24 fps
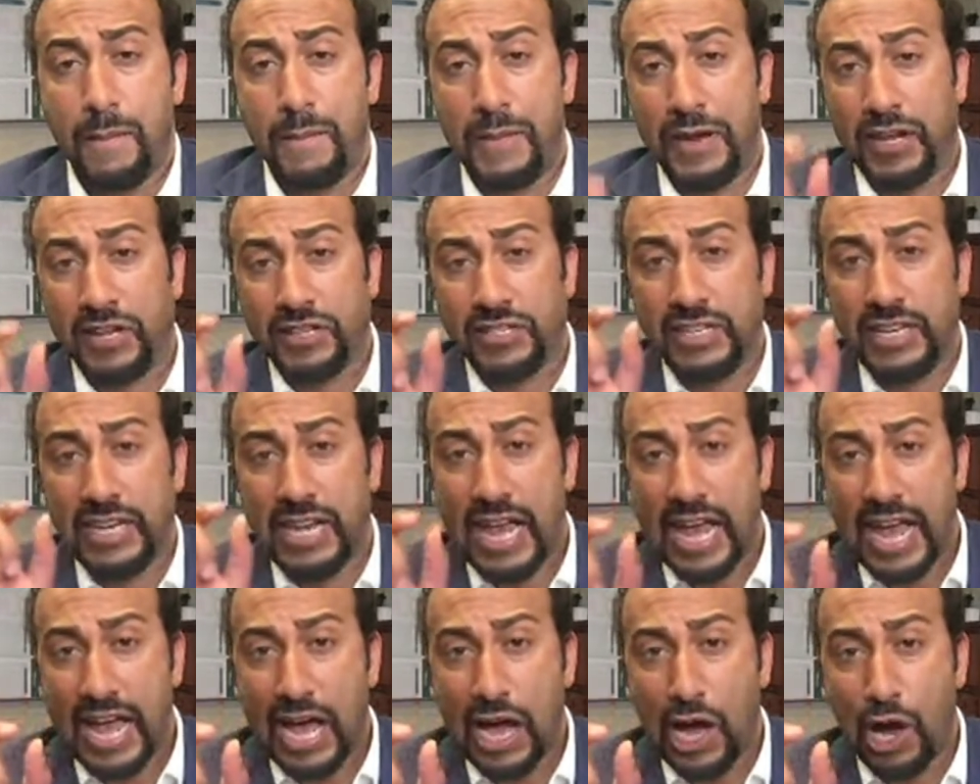because
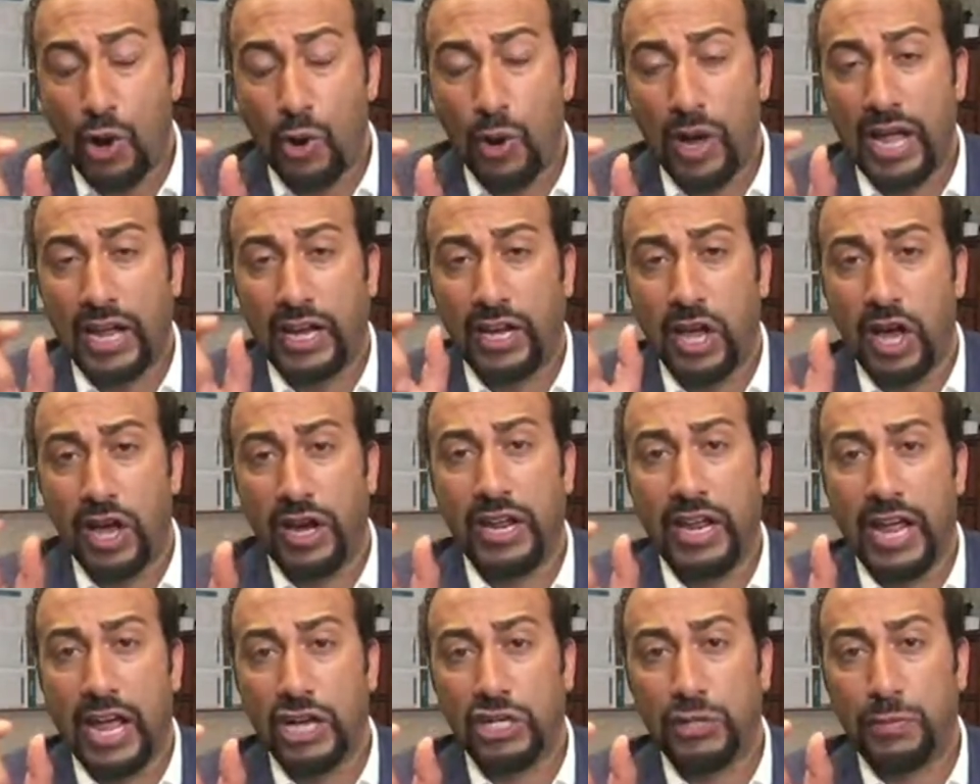now at
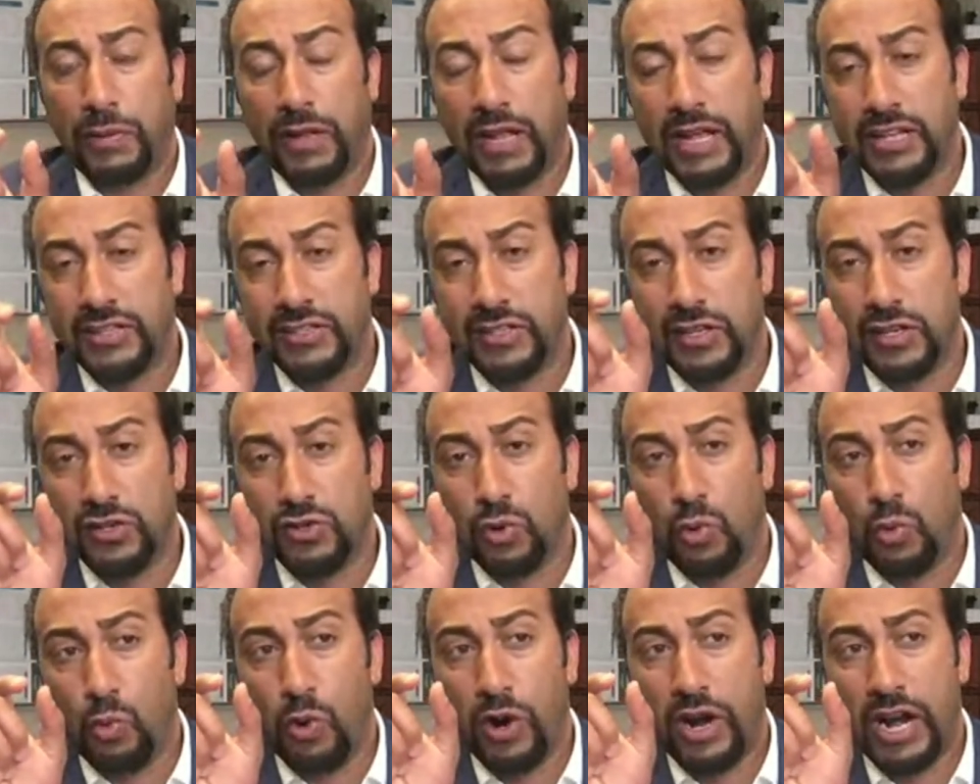cutting edge
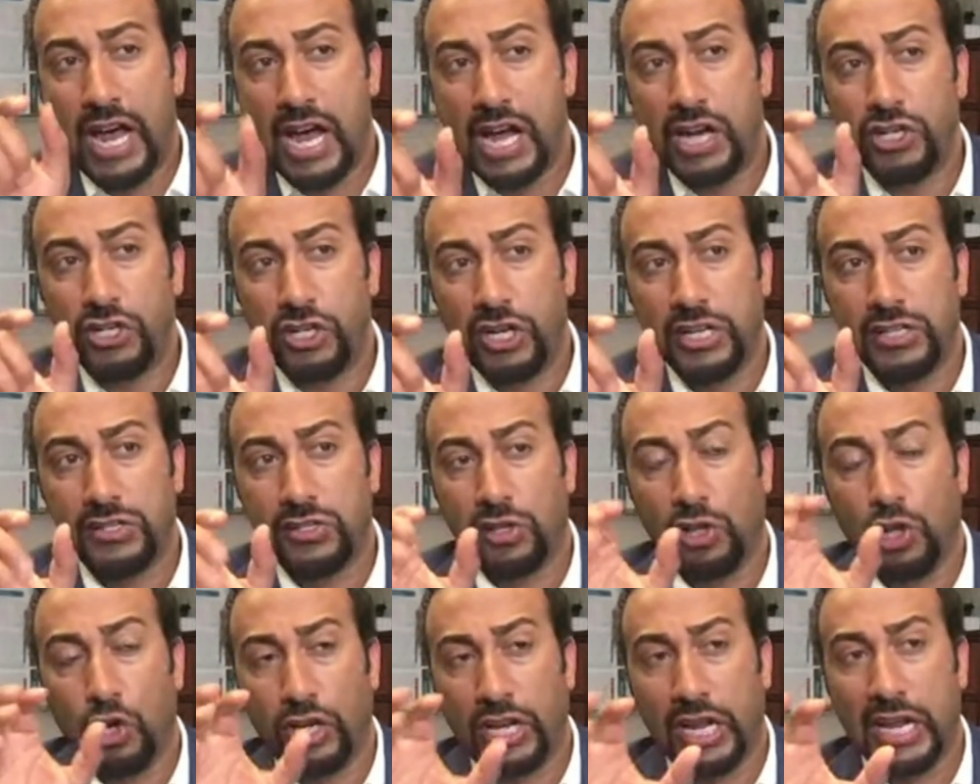places, we're not
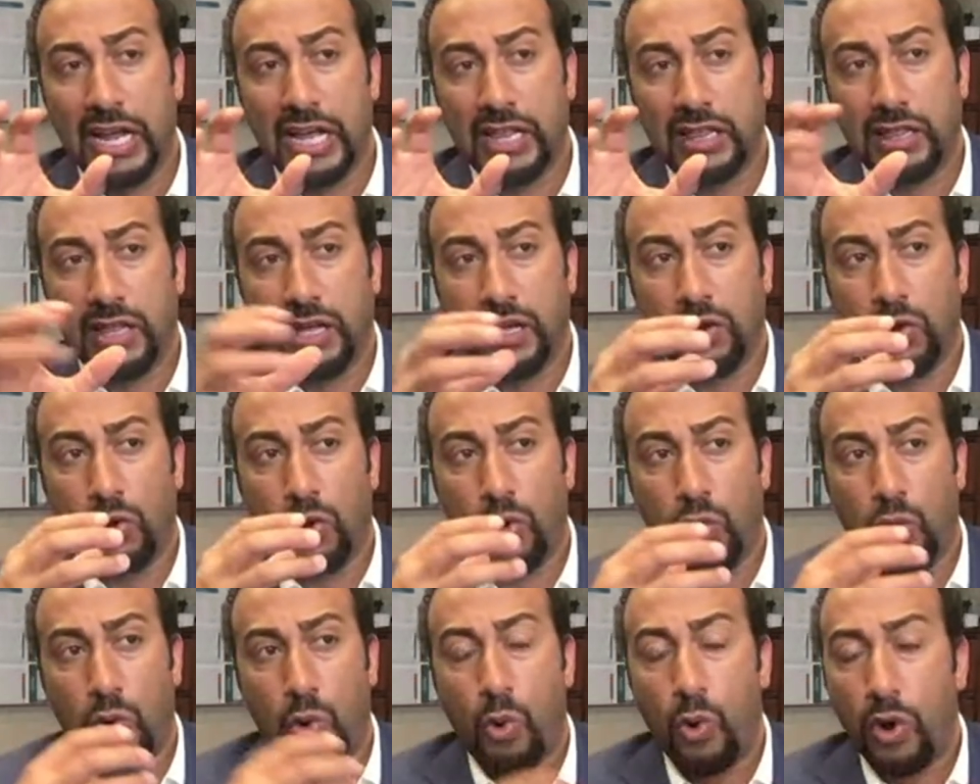just looking at the
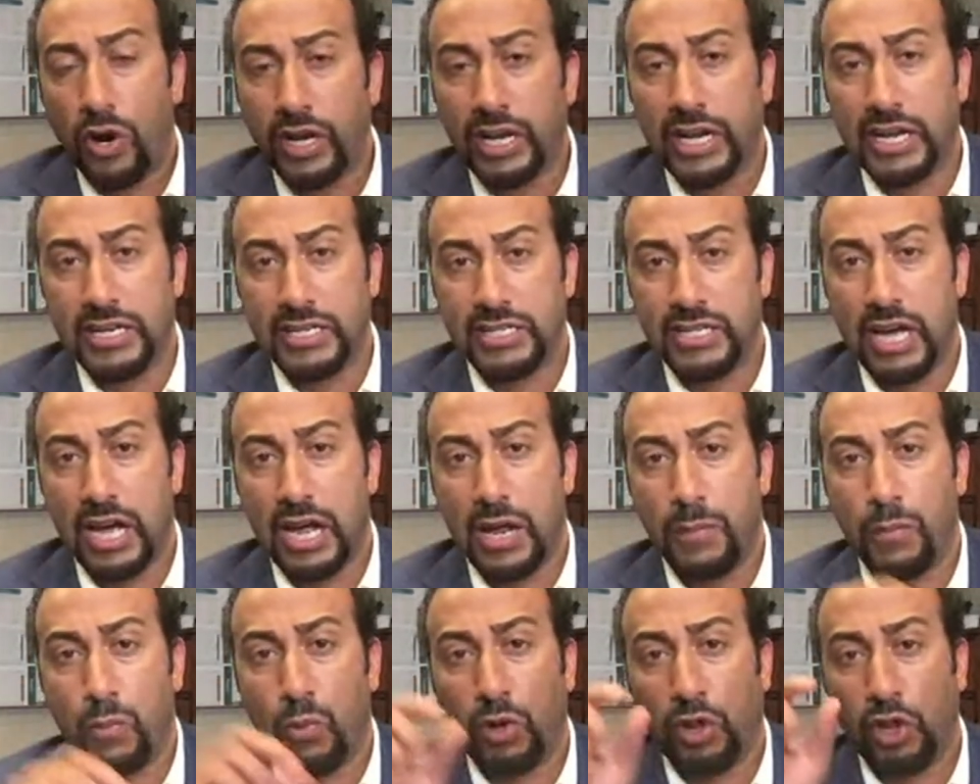organ
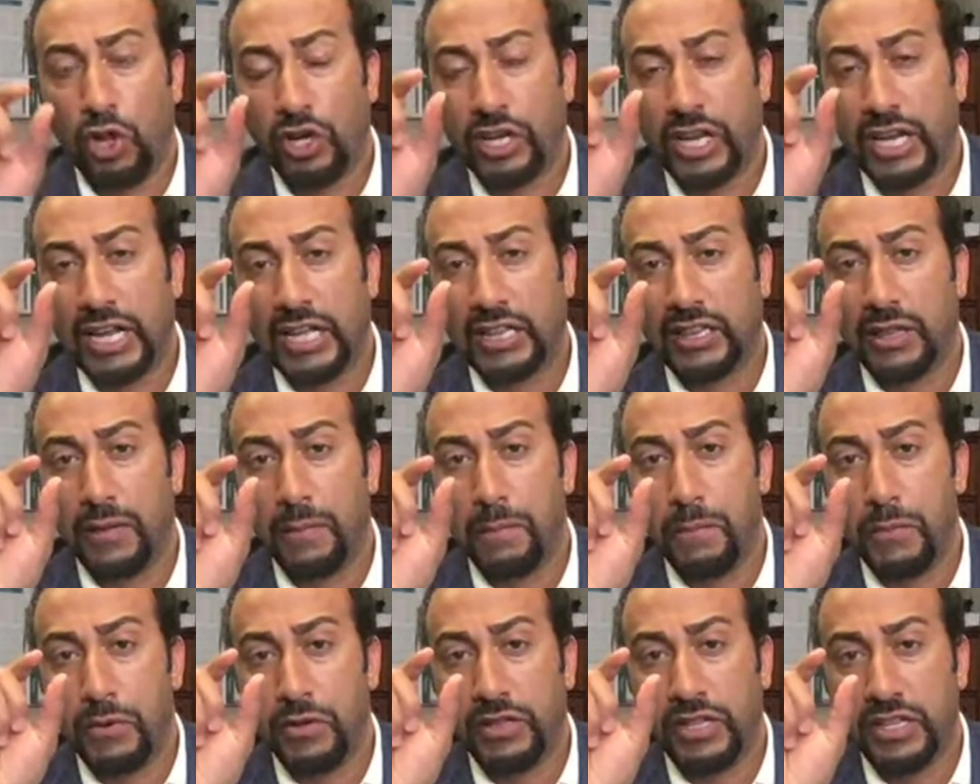type, we're looking at the,
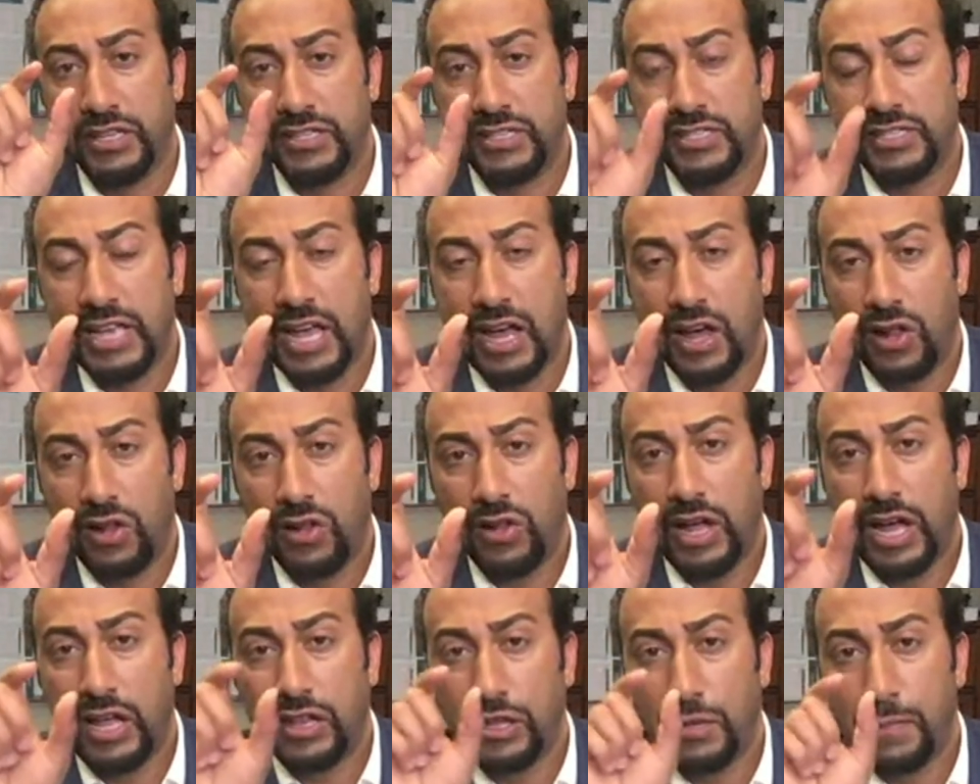the
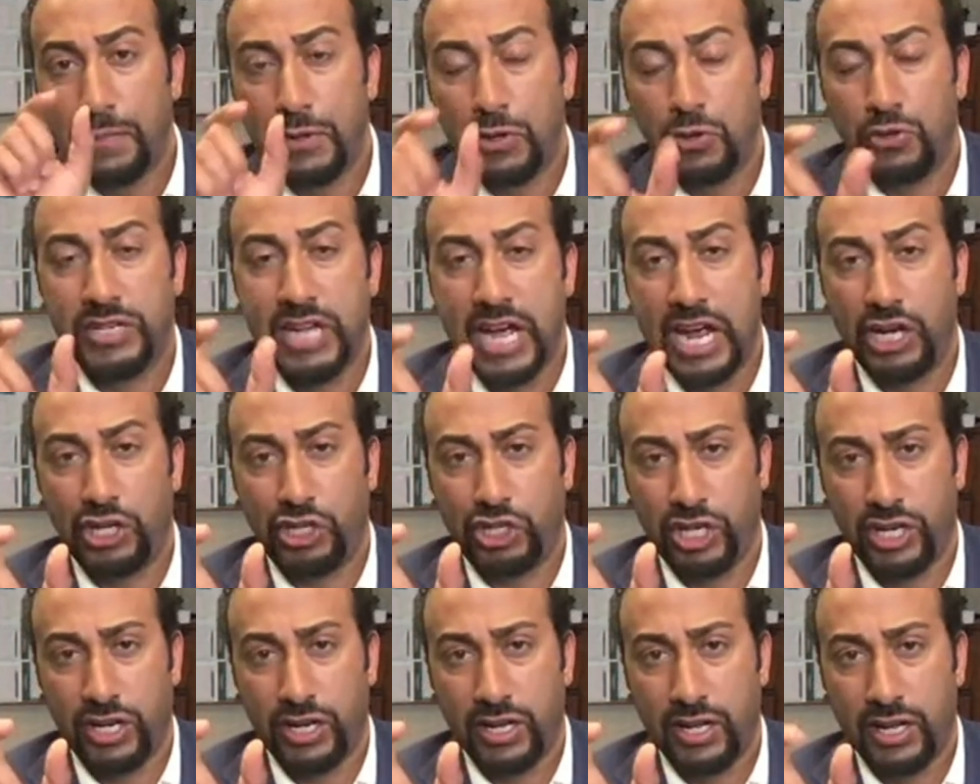cell and the
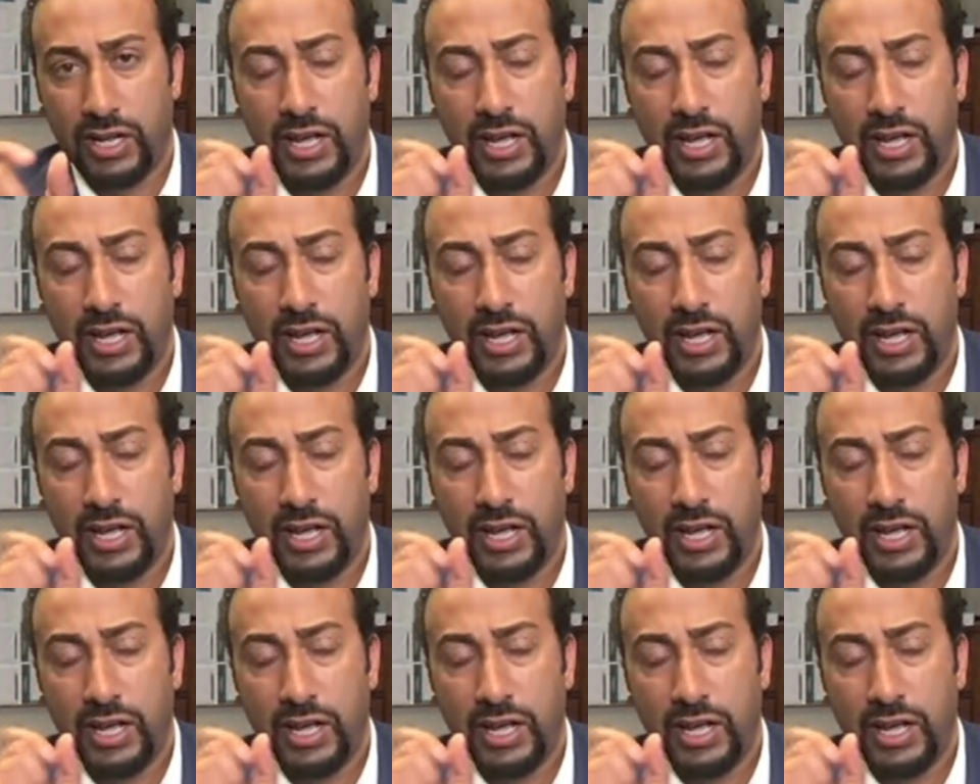mutation.